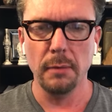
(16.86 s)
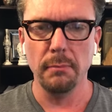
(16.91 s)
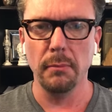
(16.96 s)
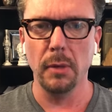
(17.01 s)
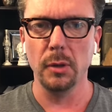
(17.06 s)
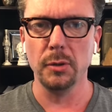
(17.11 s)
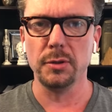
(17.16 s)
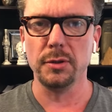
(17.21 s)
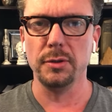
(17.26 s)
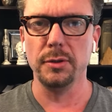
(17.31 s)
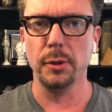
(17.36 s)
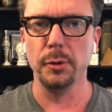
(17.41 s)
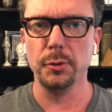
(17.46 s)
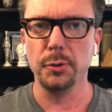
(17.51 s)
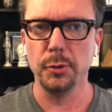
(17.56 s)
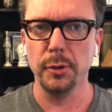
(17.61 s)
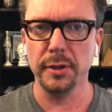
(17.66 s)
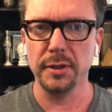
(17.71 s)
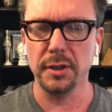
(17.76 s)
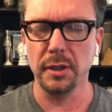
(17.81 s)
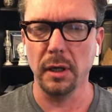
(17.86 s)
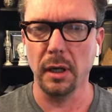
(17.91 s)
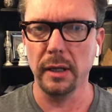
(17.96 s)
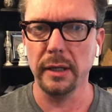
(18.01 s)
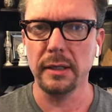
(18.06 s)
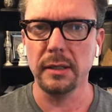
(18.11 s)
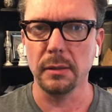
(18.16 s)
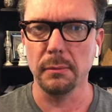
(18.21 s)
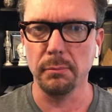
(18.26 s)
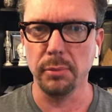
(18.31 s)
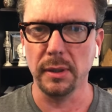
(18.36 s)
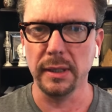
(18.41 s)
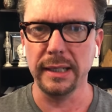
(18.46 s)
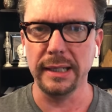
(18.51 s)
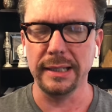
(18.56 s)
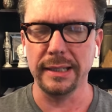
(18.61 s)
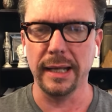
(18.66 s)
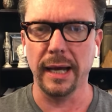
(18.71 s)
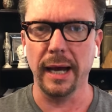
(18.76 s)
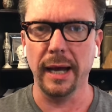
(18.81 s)
most nutritionally
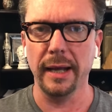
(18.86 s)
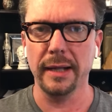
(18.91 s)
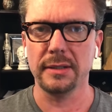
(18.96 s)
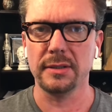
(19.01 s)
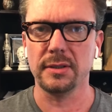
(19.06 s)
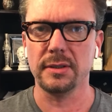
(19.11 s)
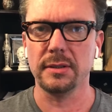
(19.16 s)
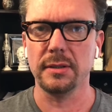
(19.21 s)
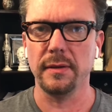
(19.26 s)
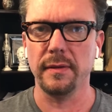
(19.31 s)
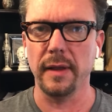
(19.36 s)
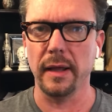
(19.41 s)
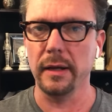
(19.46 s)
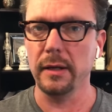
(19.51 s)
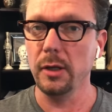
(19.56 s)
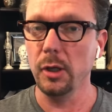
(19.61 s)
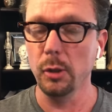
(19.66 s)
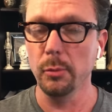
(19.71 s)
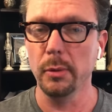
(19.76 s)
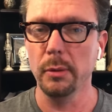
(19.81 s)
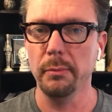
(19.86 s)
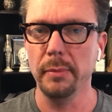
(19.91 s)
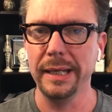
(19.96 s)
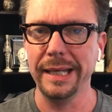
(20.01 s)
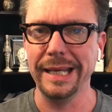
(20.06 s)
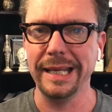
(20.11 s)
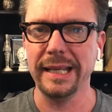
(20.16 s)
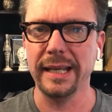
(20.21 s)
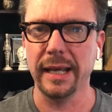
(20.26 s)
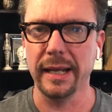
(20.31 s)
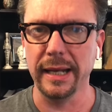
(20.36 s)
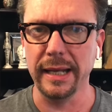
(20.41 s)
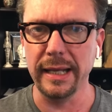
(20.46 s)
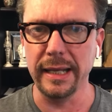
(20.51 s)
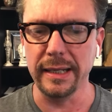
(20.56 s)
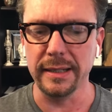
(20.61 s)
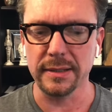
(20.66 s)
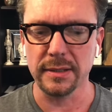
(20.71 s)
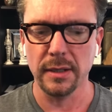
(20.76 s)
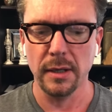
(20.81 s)
complete diets that a human being can
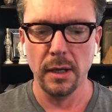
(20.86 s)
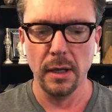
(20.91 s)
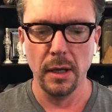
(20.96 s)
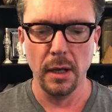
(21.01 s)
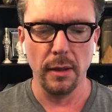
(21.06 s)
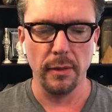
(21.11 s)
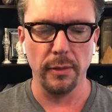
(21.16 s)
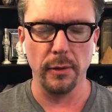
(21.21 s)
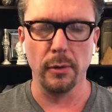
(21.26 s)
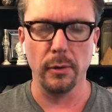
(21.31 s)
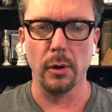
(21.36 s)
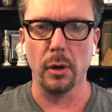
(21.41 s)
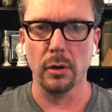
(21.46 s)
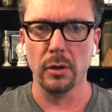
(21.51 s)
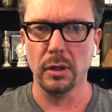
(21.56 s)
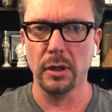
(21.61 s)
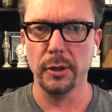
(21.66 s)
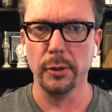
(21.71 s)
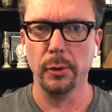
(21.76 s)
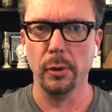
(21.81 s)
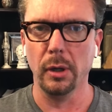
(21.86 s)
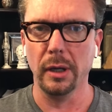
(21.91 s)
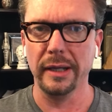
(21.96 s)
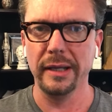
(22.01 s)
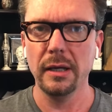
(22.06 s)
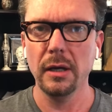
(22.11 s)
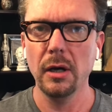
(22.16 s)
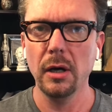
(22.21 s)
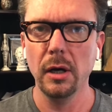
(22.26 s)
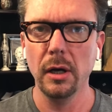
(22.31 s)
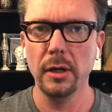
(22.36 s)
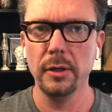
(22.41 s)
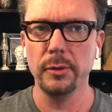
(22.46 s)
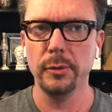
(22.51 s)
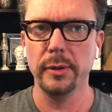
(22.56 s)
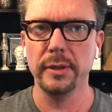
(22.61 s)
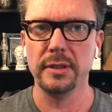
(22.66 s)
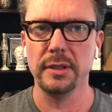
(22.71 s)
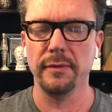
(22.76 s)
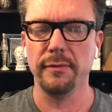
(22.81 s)
eat. There are literally
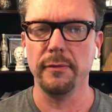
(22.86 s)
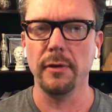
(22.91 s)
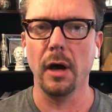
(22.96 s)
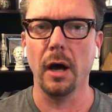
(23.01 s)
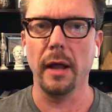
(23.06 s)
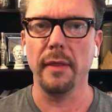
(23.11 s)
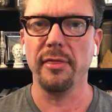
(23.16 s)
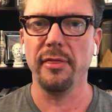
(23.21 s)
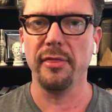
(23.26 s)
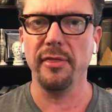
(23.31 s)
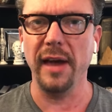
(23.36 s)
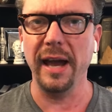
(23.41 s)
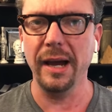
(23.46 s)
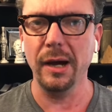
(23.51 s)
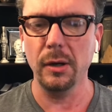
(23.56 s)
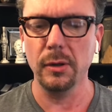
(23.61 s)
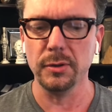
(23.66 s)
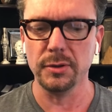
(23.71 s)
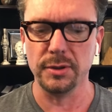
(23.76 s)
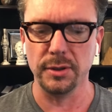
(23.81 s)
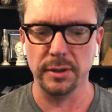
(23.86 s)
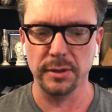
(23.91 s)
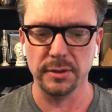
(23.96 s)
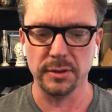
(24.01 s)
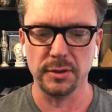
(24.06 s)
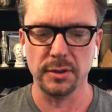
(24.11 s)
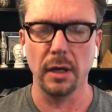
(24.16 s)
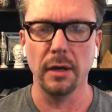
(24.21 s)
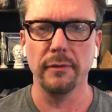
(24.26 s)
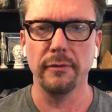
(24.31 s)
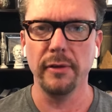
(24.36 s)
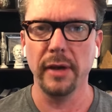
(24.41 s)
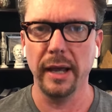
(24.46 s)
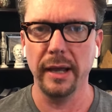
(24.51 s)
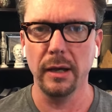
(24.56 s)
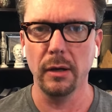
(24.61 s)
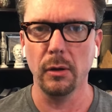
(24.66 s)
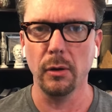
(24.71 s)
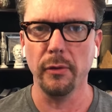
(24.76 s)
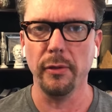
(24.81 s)
hundreds, if not thousands, of
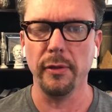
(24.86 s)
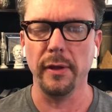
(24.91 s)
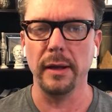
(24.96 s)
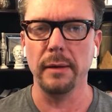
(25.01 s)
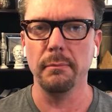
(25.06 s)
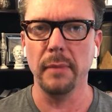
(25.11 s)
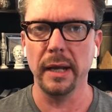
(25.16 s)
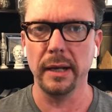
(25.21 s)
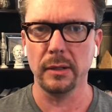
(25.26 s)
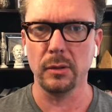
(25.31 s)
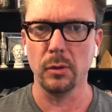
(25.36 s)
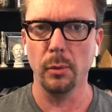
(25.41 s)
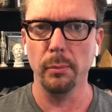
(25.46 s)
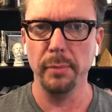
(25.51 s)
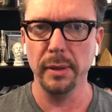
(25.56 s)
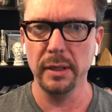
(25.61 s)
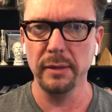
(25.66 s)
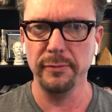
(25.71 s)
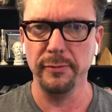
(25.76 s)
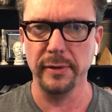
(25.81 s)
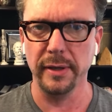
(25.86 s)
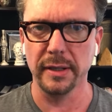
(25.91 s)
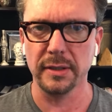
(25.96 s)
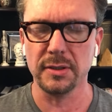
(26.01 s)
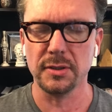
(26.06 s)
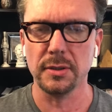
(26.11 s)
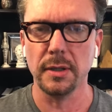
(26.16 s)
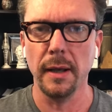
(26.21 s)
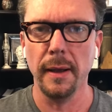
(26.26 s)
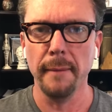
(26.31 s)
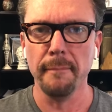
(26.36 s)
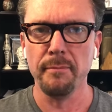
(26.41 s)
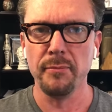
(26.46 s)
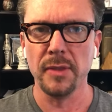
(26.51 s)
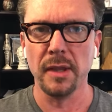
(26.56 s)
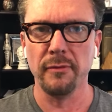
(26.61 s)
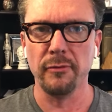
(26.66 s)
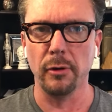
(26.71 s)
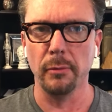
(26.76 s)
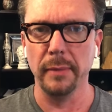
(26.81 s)
health and medical benefits
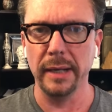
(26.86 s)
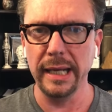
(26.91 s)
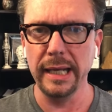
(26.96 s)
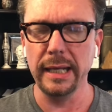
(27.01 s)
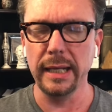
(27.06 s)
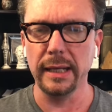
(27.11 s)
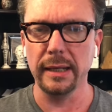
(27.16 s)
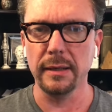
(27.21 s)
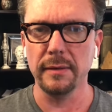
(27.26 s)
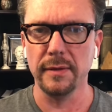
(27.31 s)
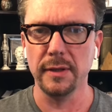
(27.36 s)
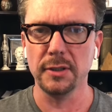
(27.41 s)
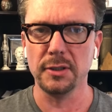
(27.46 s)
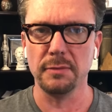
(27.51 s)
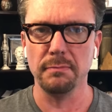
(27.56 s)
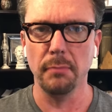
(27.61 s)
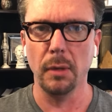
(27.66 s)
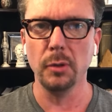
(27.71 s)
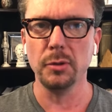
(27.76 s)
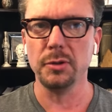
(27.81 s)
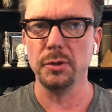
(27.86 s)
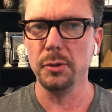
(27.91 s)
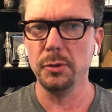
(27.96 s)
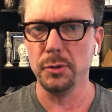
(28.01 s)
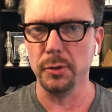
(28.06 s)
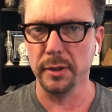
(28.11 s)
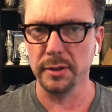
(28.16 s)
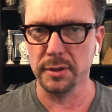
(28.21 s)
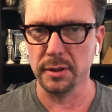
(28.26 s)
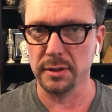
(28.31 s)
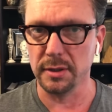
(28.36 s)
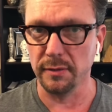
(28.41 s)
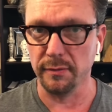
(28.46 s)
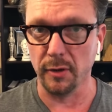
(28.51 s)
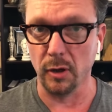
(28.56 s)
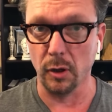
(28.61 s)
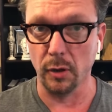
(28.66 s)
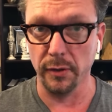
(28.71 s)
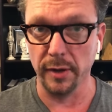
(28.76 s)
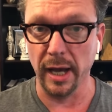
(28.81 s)
from eating this most nutritious of
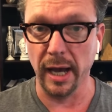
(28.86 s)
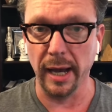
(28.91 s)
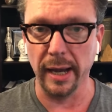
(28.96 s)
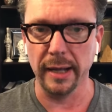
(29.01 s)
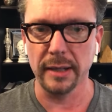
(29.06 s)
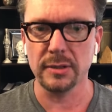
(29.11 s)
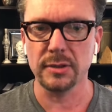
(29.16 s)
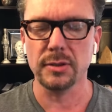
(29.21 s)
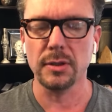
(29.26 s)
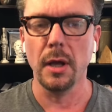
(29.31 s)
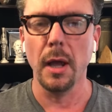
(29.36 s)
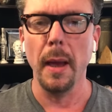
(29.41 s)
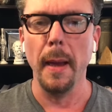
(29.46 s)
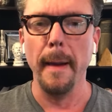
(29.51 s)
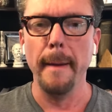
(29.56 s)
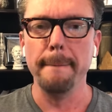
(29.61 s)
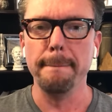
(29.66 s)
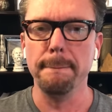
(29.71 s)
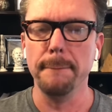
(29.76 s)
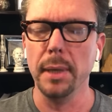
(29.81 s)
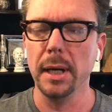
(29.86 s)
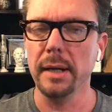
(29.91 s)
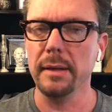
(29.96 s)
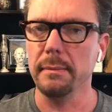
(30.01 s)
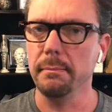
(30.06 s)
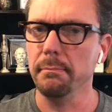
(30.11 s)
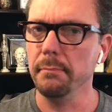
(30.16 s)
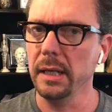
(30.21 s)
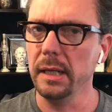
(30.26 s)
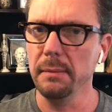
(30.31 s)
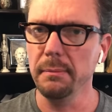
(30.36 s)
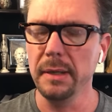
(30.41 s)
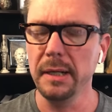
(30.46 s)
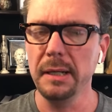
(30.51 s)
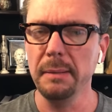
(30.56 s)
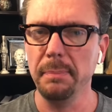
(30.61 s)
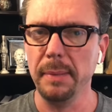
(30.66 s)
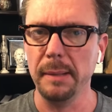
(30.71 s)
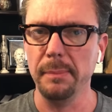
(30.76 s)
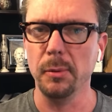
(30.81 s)
all diets. But many,
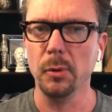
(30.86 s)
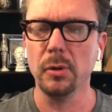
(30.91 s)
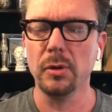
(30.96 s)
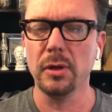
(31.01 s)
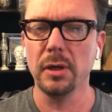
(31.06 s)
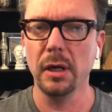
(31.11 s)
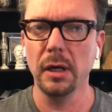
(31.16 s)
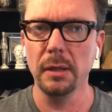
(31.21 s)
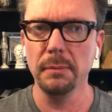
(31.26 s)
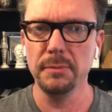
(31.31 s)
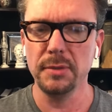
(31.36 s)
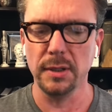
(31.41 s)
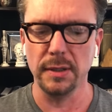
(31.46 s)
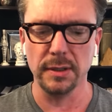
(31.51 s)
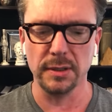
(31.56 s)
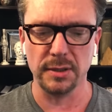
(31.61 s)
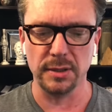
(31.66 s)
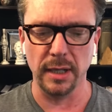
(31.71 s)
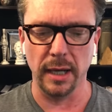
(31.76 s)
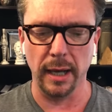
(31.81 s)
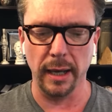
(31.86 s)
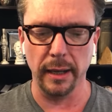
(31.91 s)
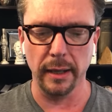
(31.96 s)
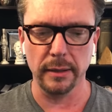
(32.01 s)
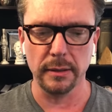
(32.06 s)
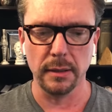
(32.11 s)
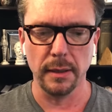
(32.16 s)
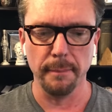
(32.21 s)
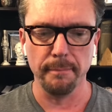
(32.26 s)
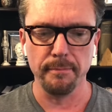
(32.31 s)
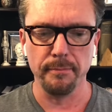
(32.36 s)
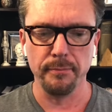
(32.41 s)
many people come to this diet